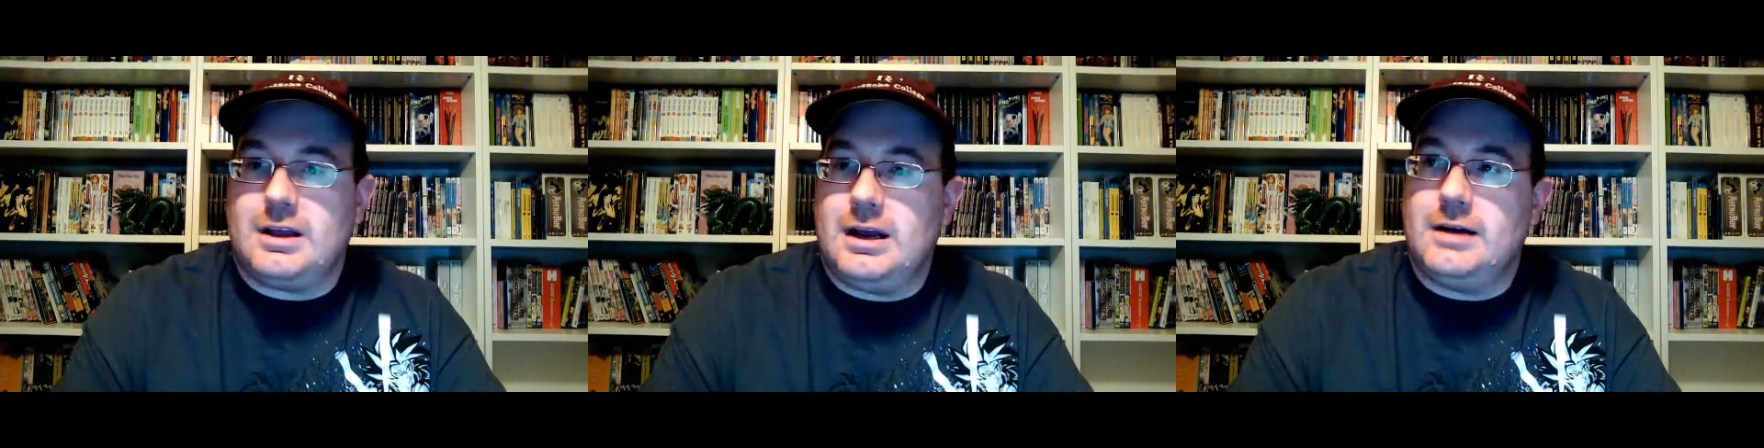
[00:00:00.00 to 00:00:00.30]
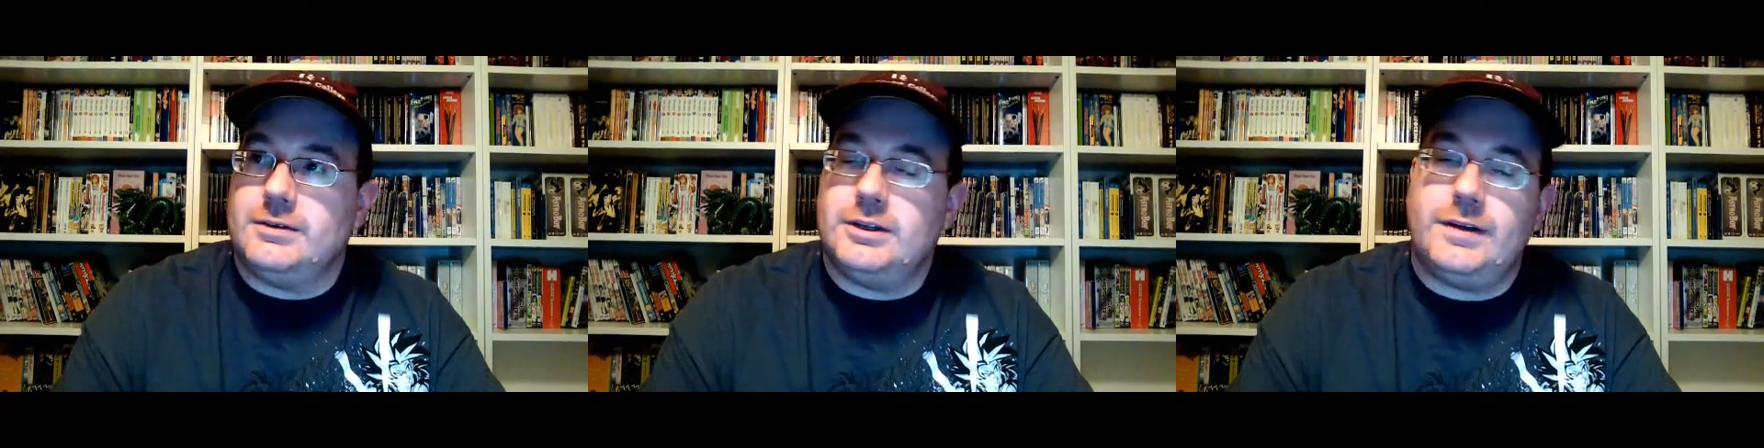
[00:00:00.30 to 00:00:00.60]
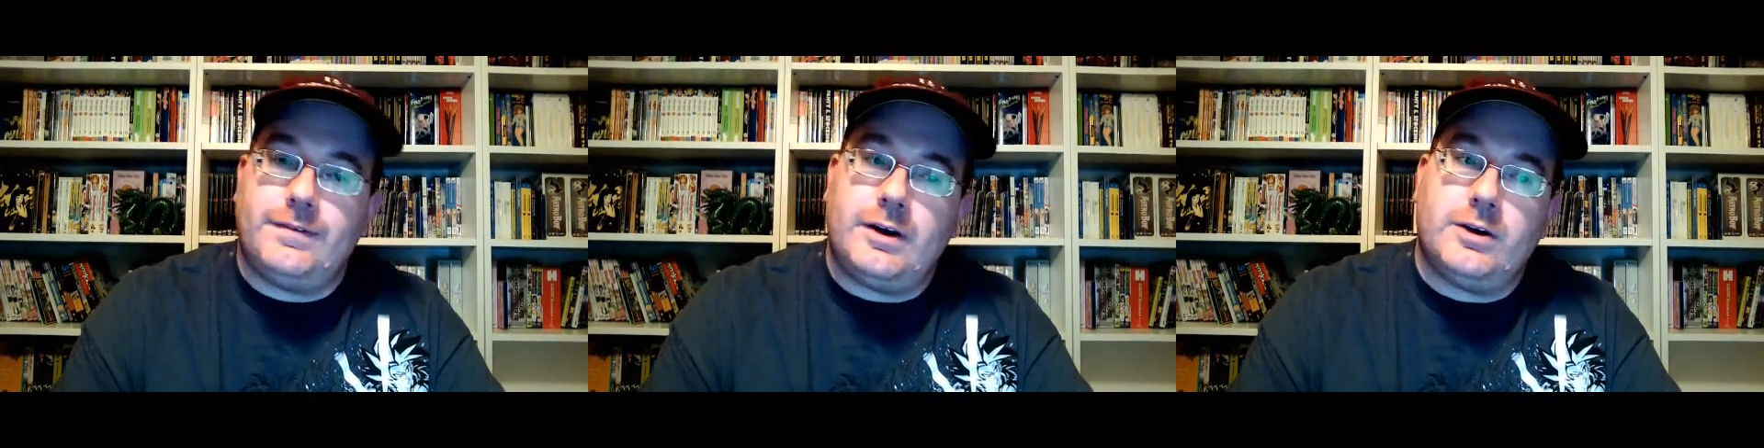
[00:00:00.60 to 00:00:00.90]
I really
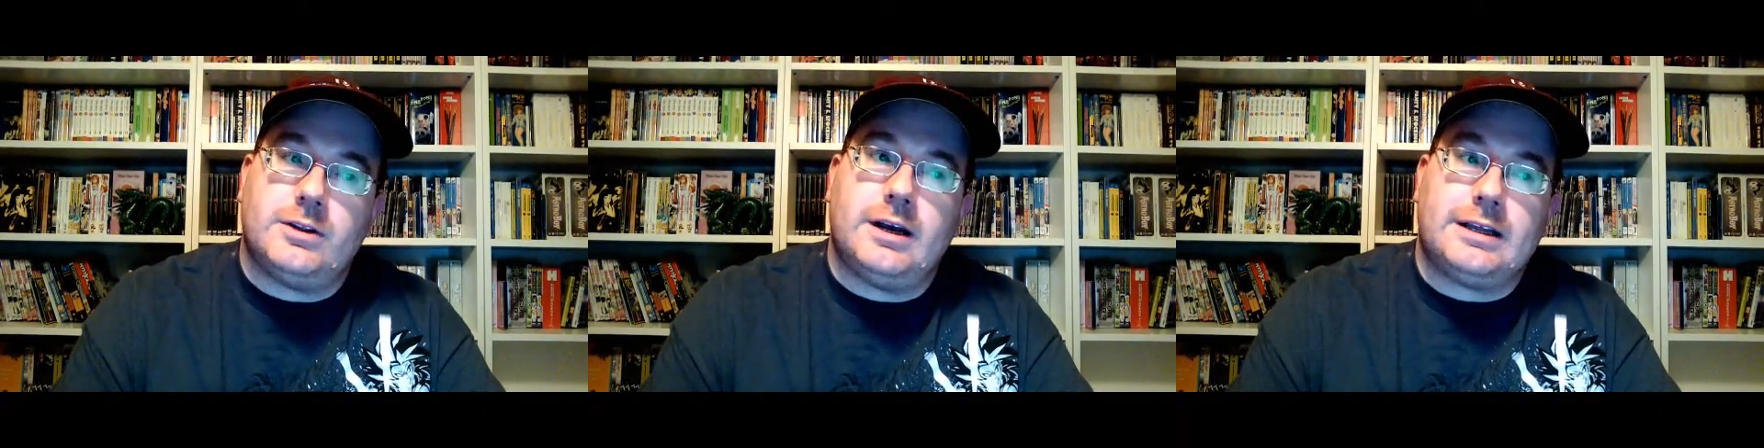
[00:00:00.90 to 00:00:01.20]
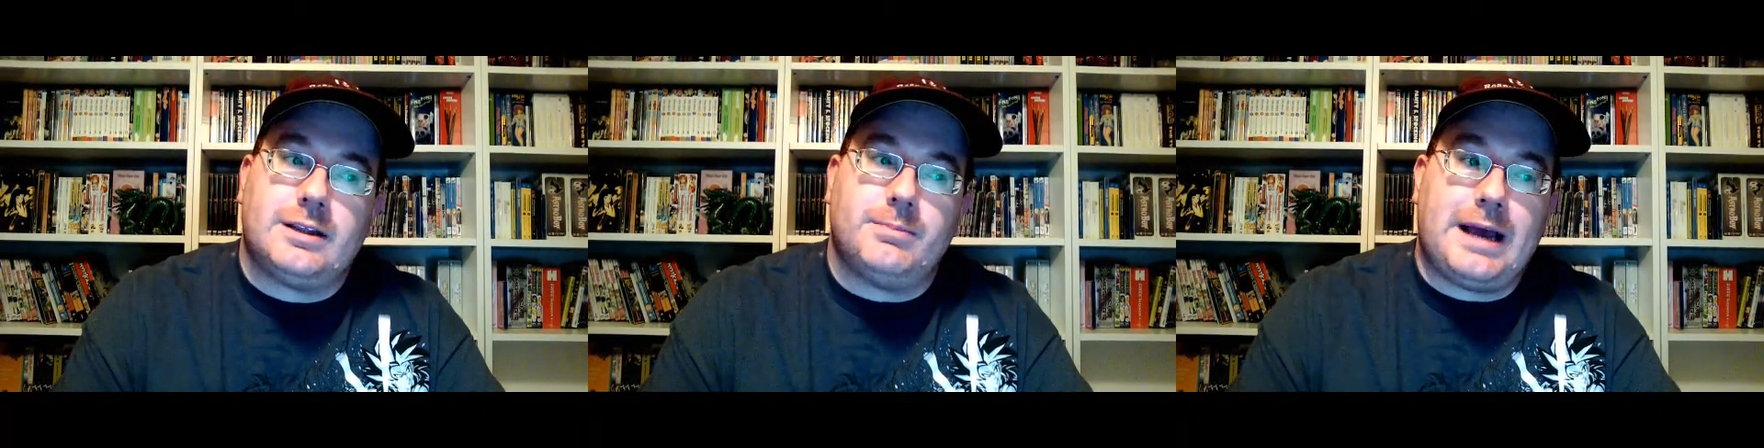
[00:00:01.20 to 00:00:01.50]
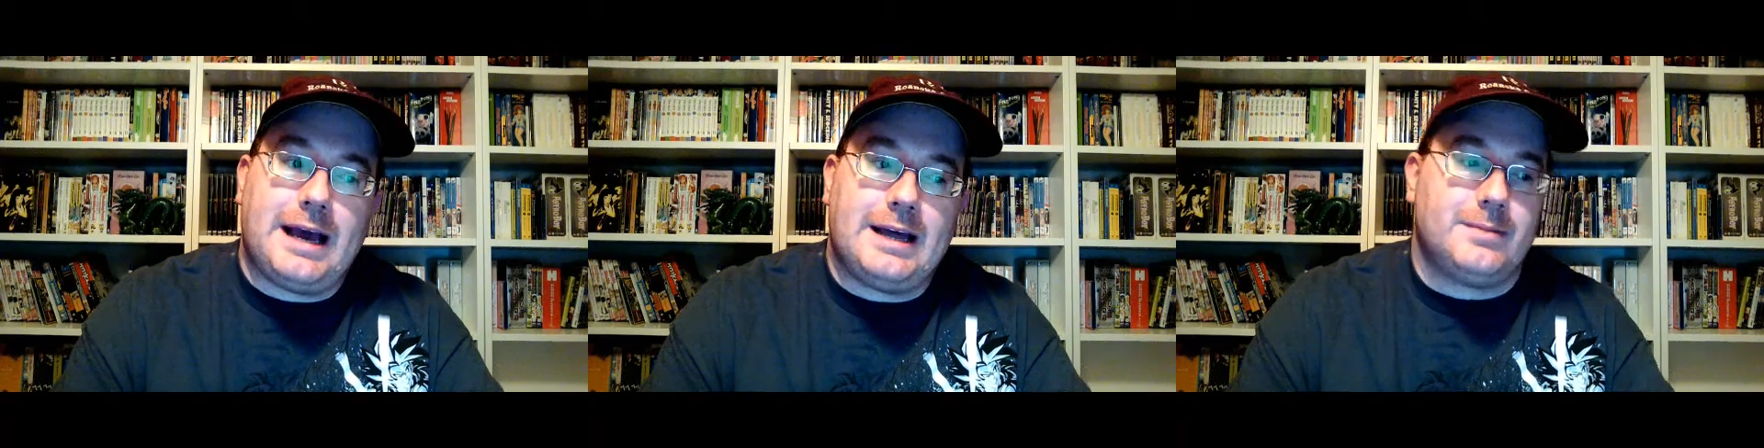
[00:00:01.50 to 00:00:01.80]
felt like the
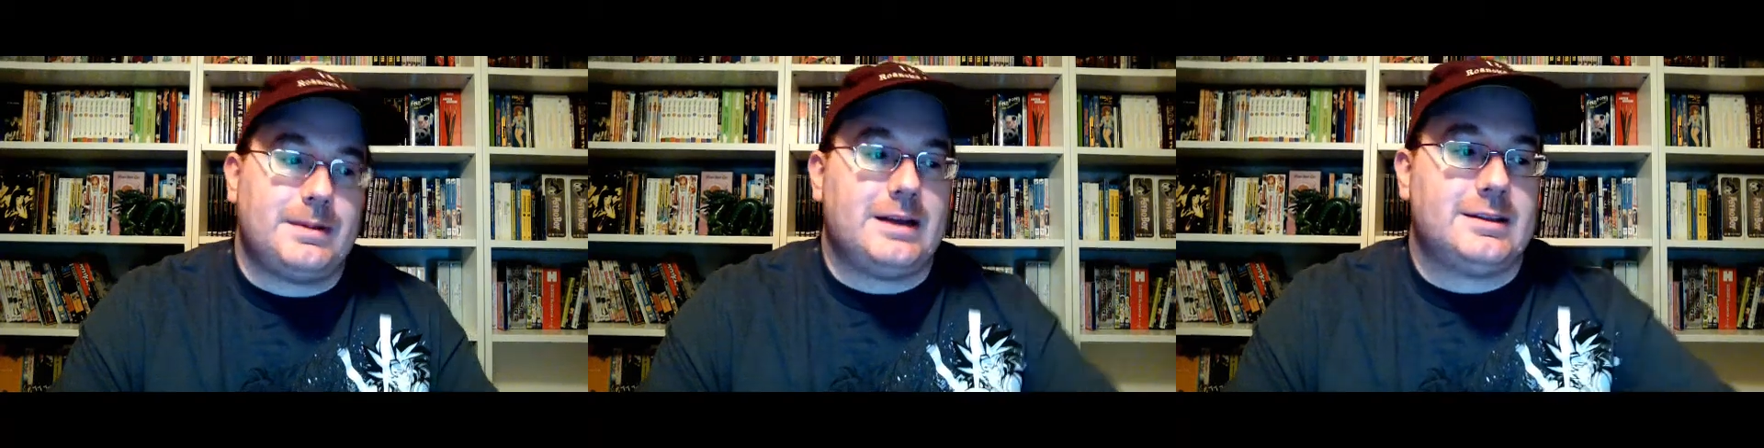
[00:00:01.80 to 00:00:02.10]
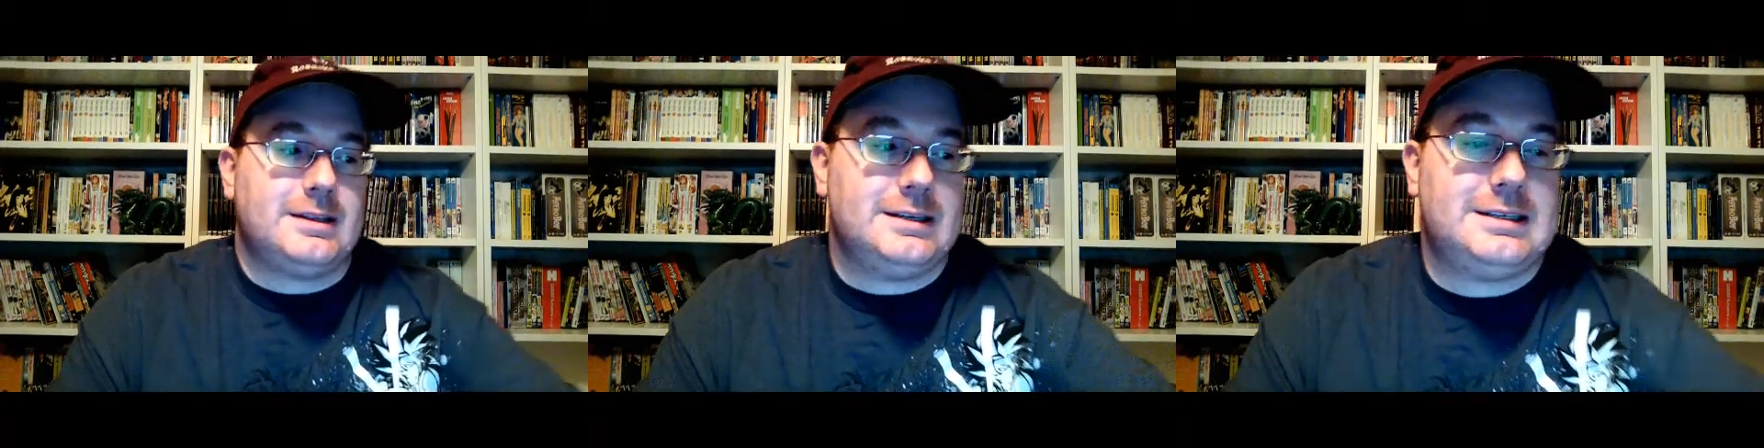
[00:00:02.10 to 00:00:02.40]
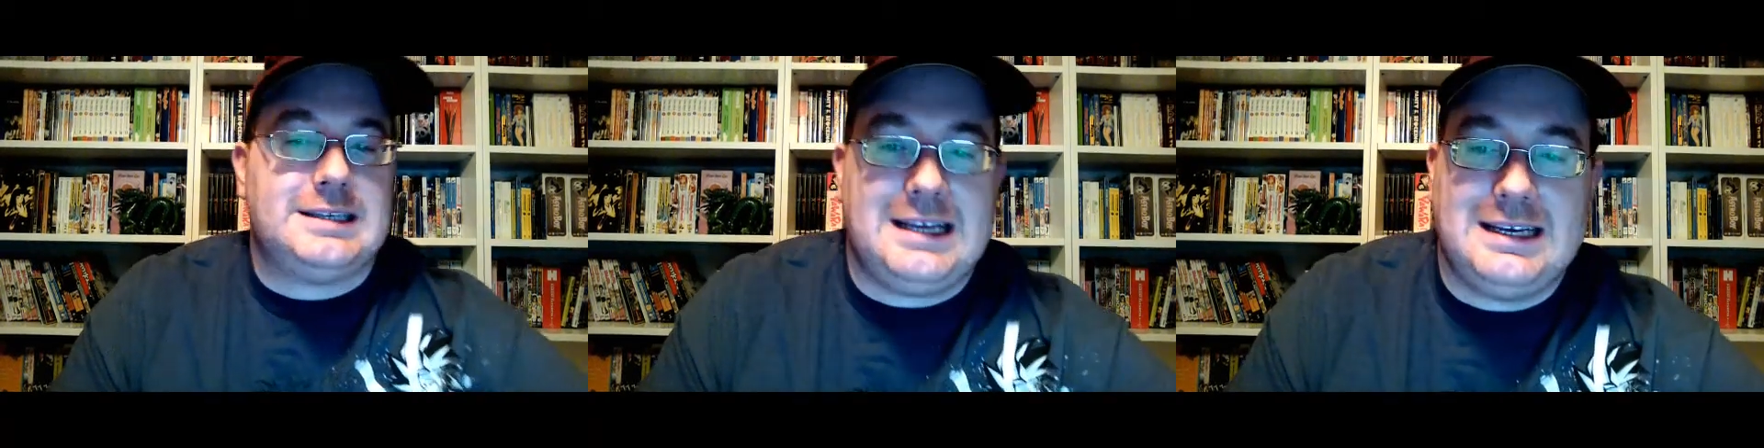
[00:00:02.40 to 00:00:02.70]
bad about
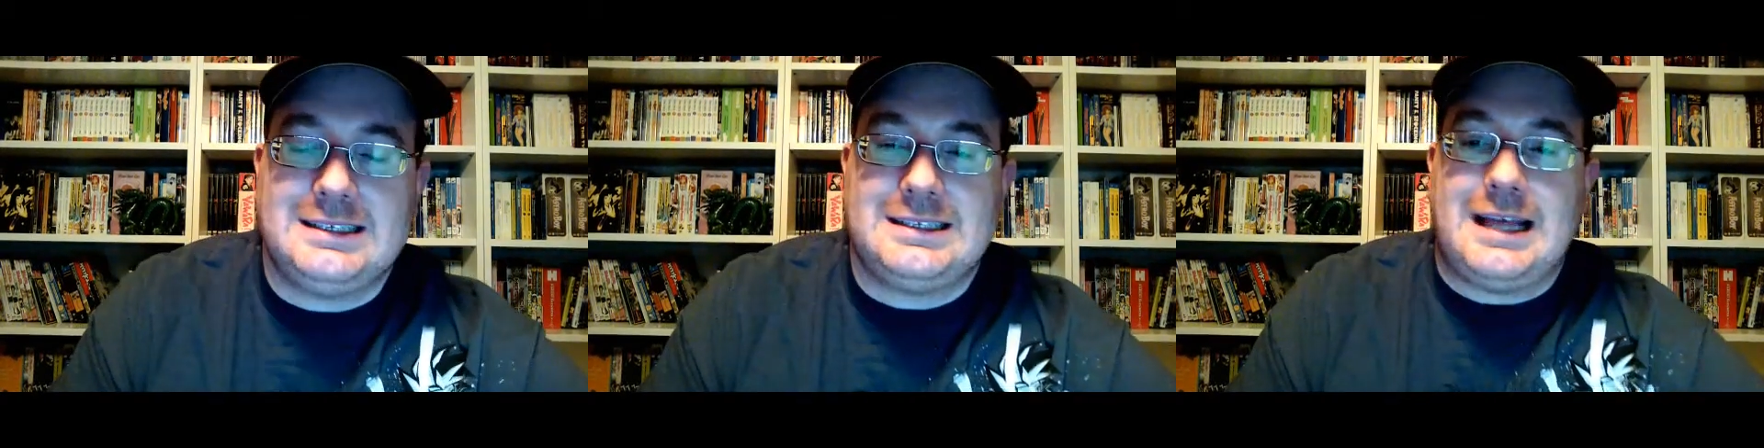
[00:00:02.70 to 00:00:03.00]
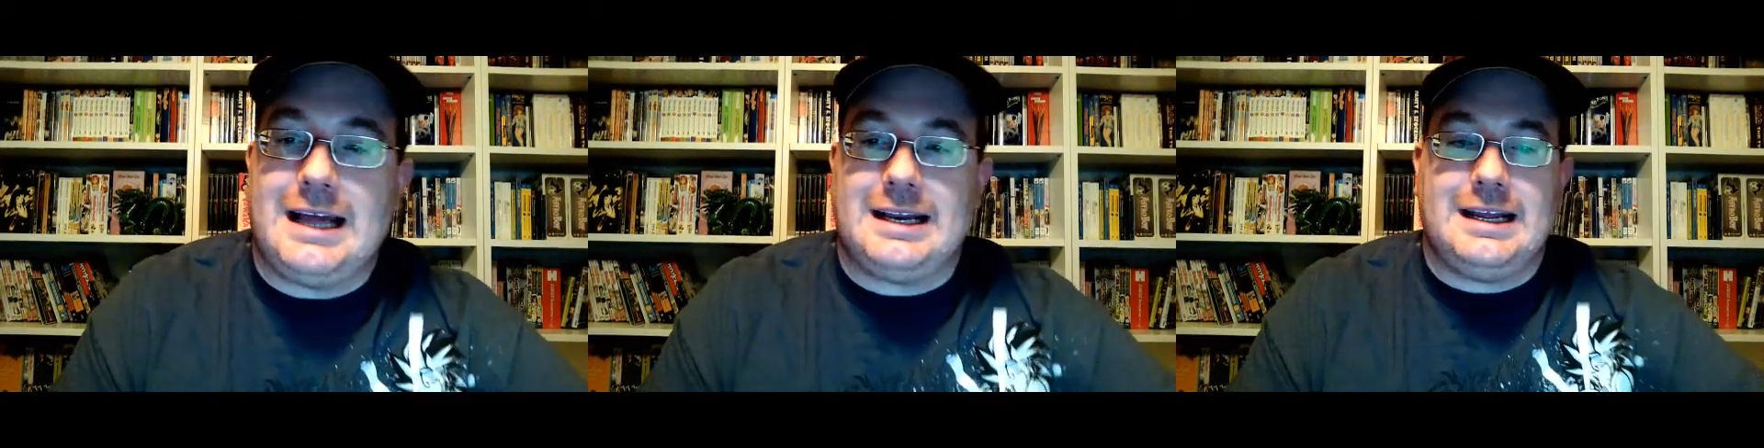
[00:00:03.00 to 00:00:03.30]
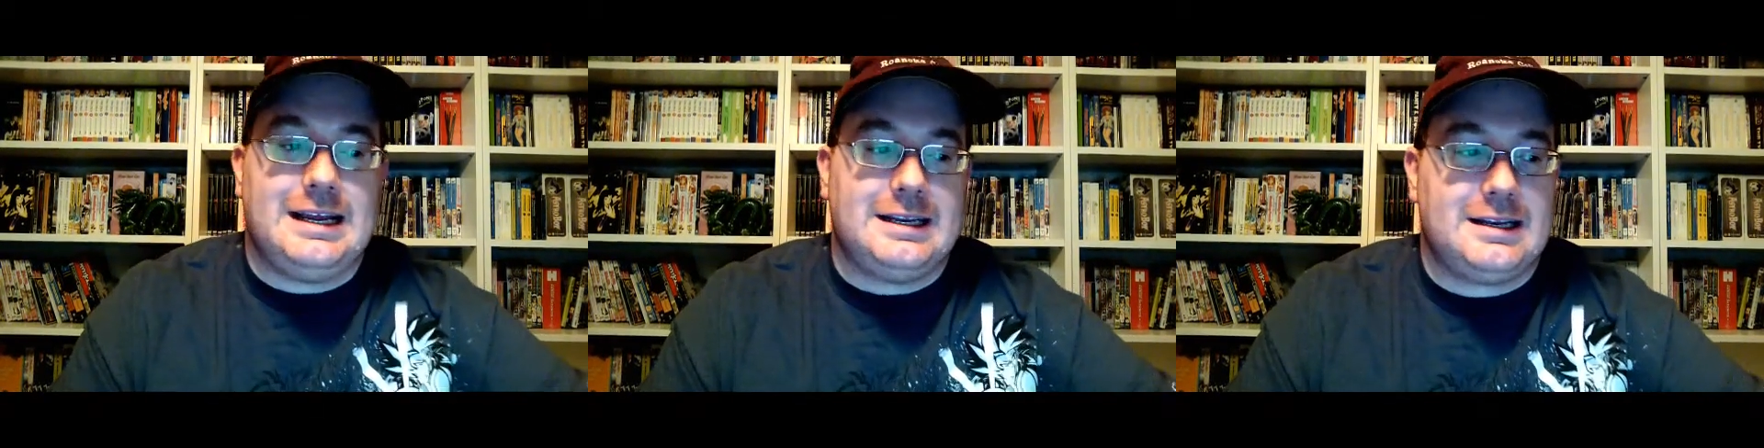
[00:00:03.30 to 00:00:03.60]
this is that
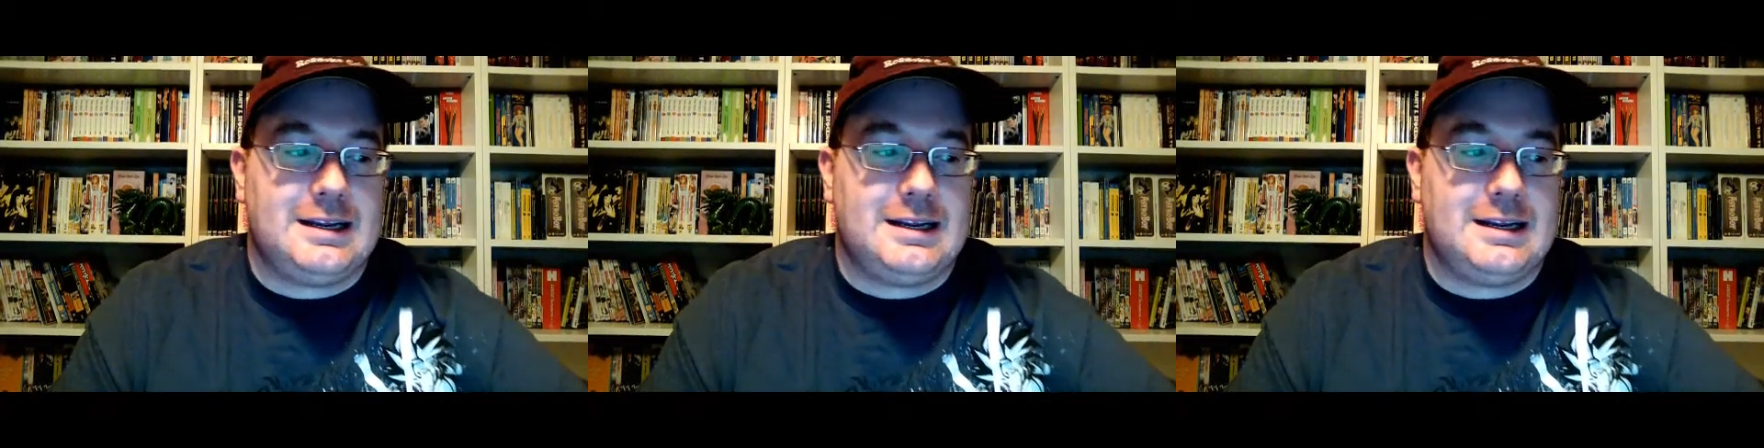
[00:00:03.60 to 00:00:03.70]
it